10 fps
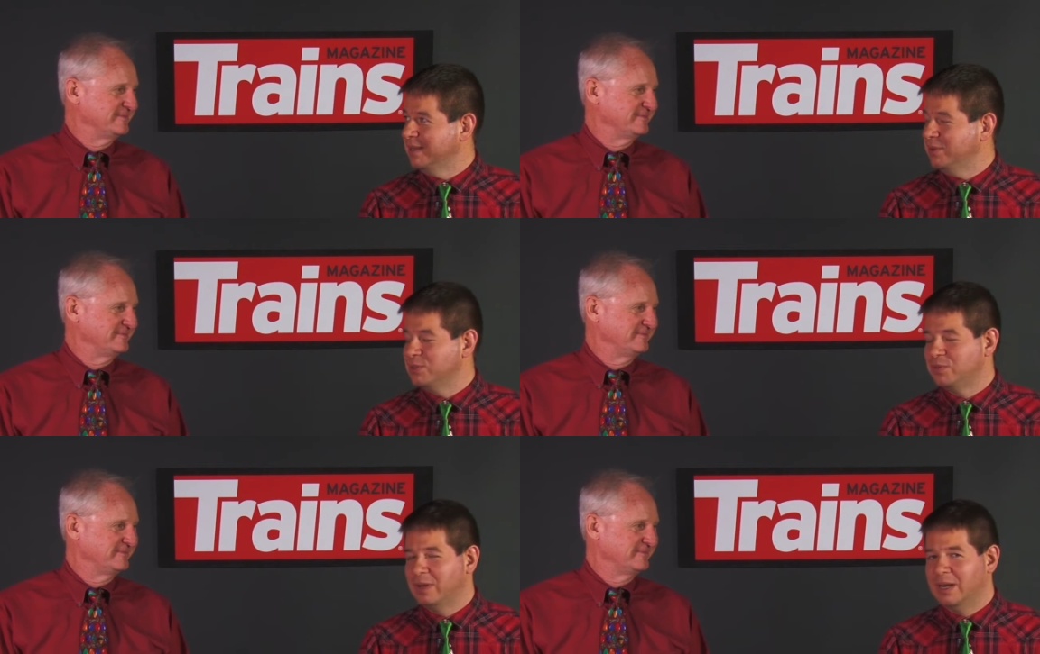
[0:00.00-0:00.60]
Speaker 1: Yeah, it
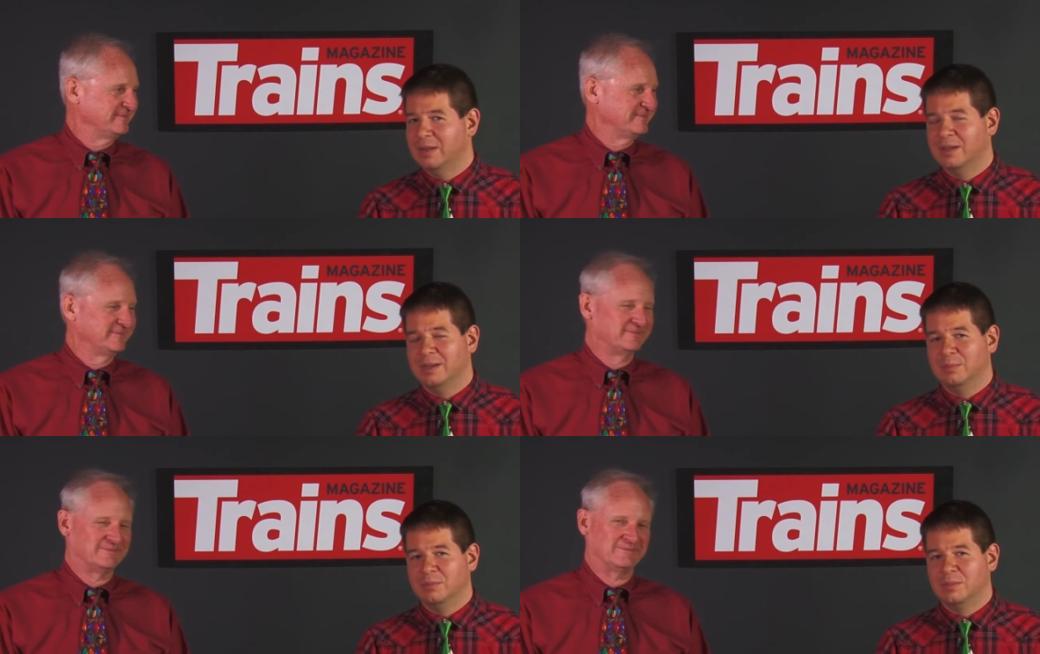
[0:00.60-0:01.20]
was fun. I
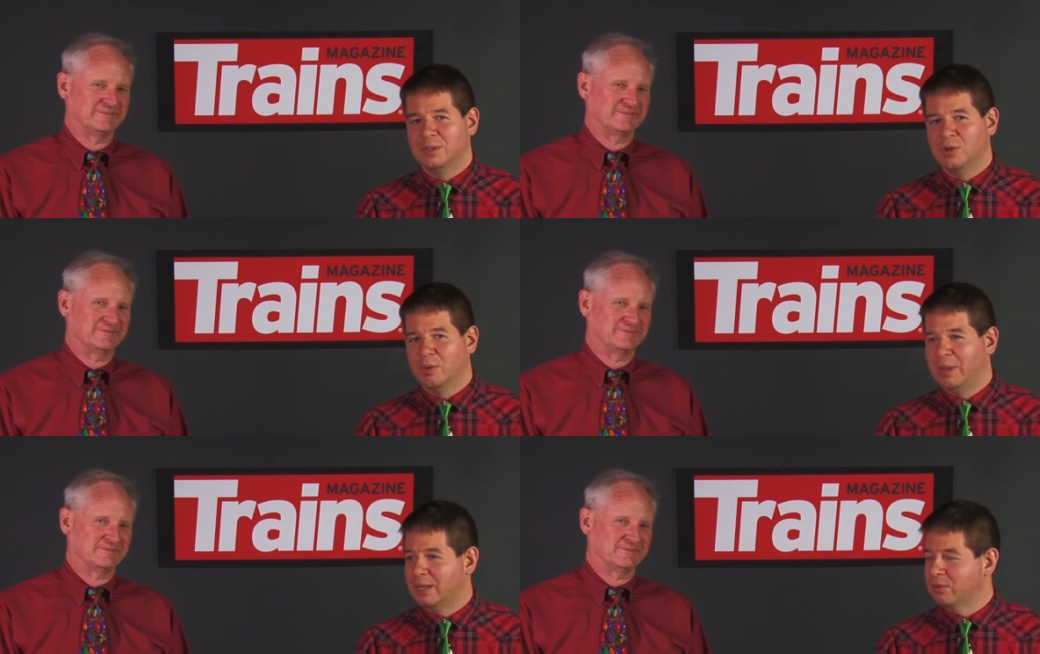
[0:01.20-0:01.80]

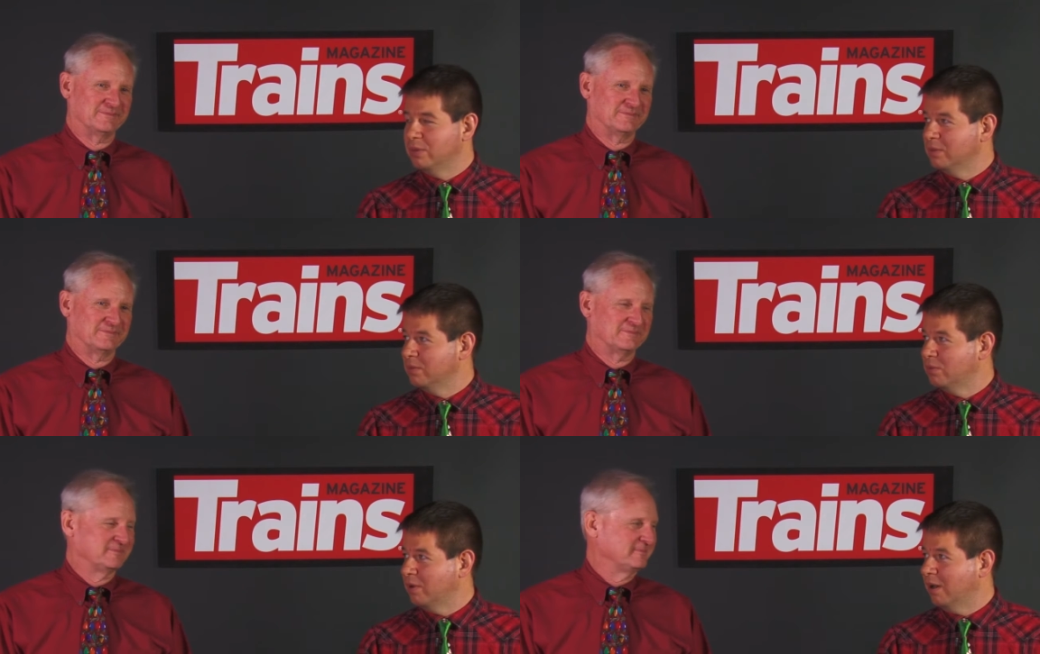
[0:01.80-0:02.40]
going back through
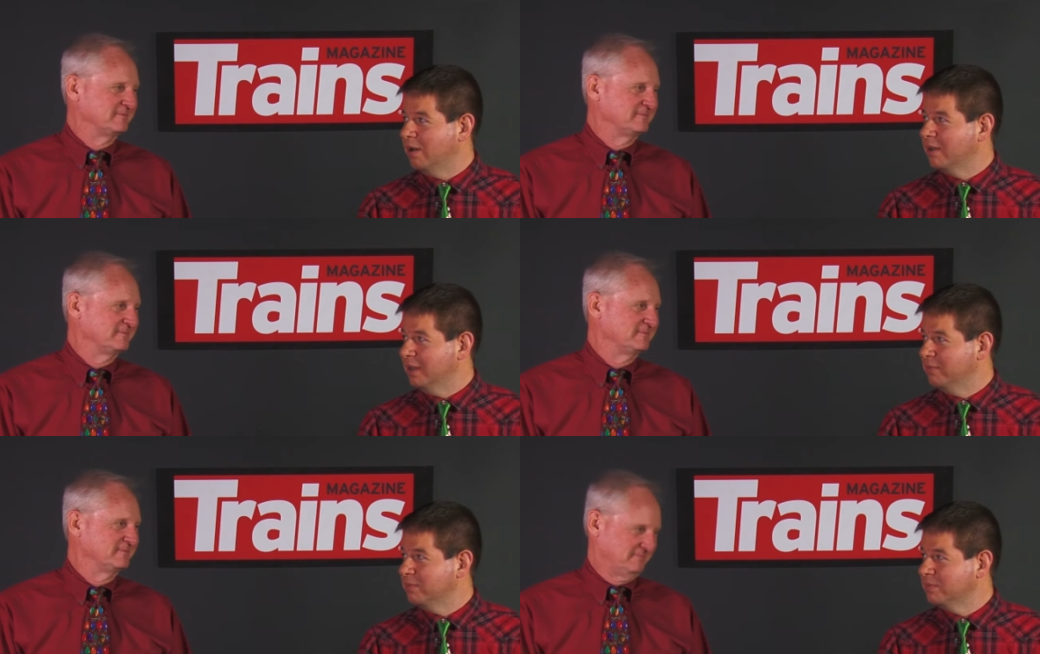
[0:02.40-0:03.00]
our
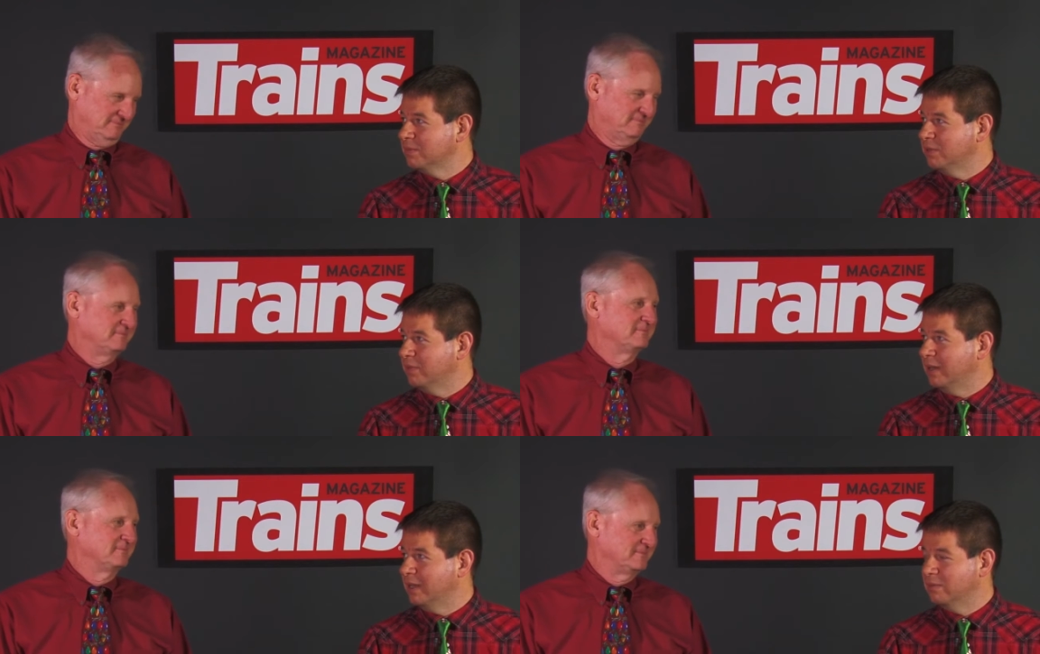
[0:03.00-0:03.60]
archive to
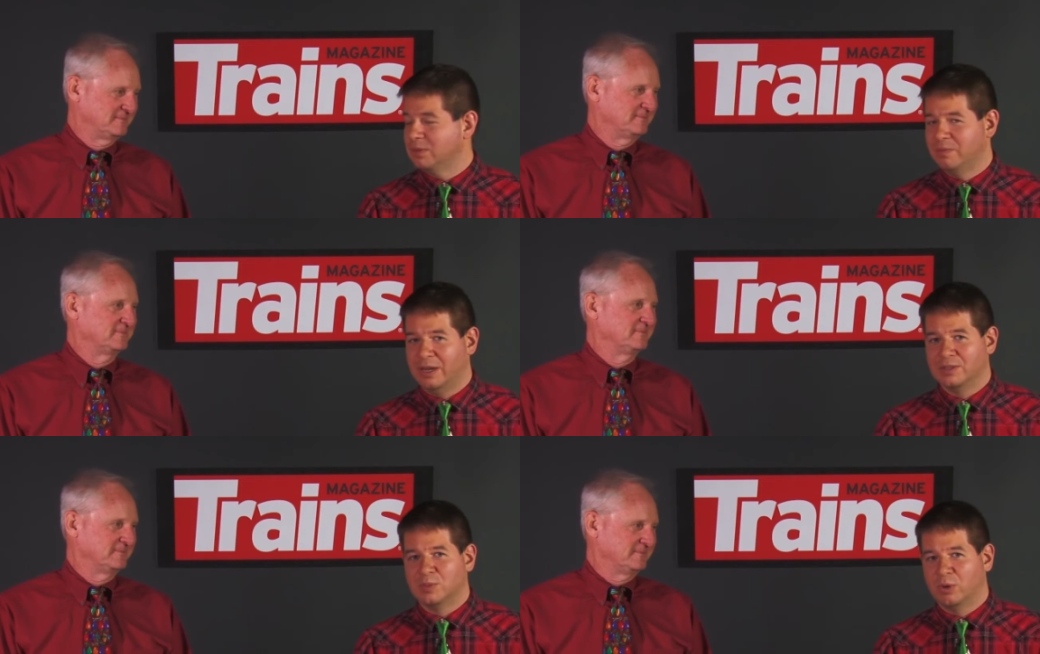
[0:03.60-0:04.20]
find out
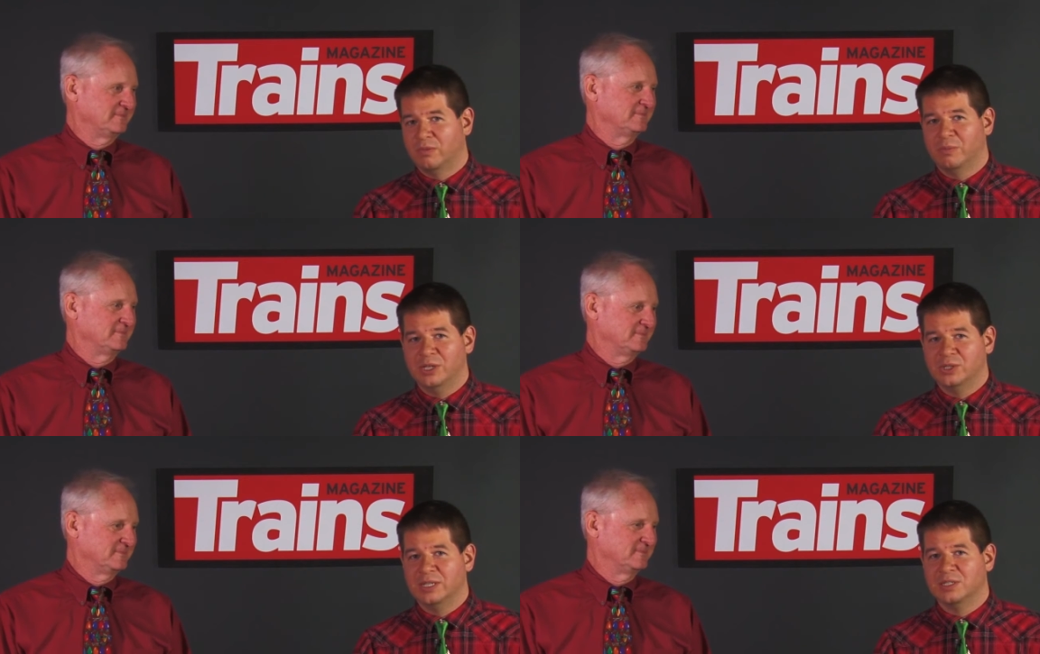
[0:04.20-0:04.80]
some more
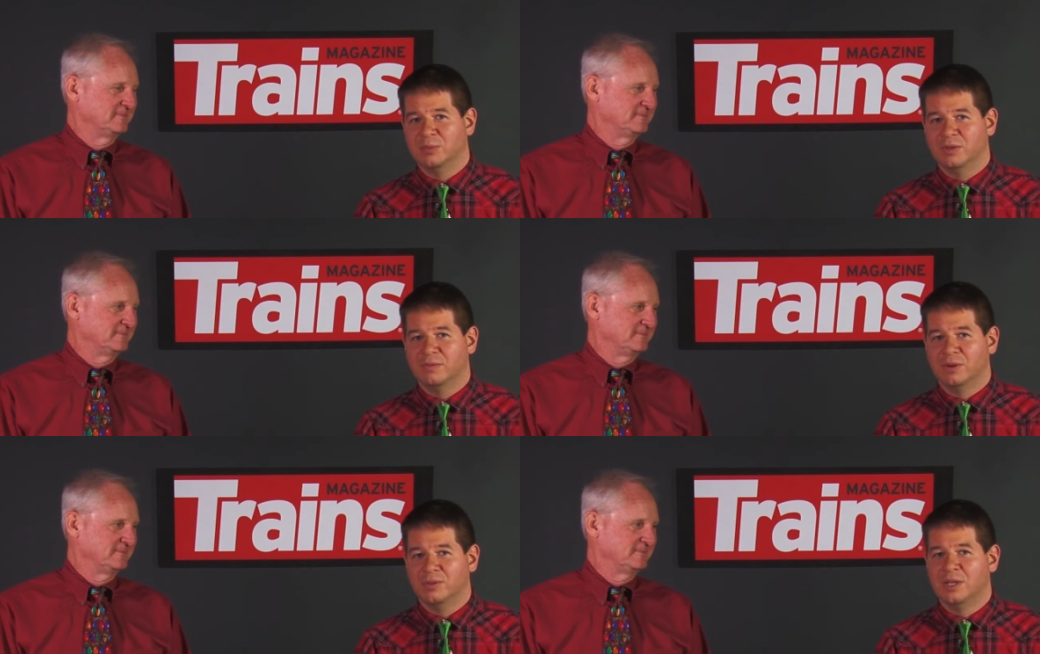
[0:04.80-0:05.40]
information, to get some
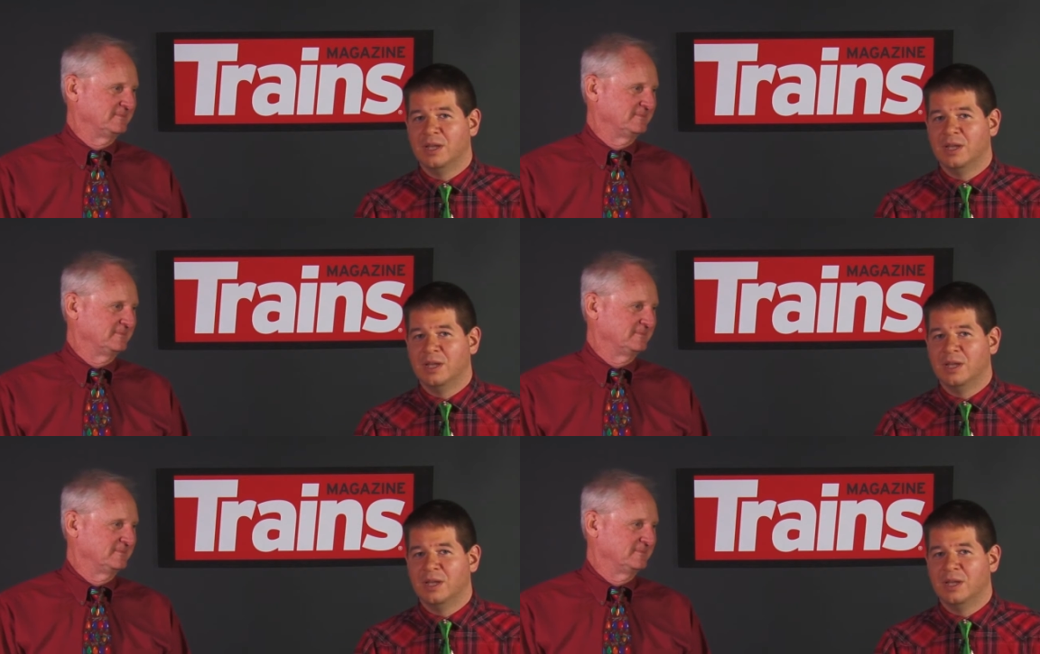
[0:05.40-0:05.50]
good photos.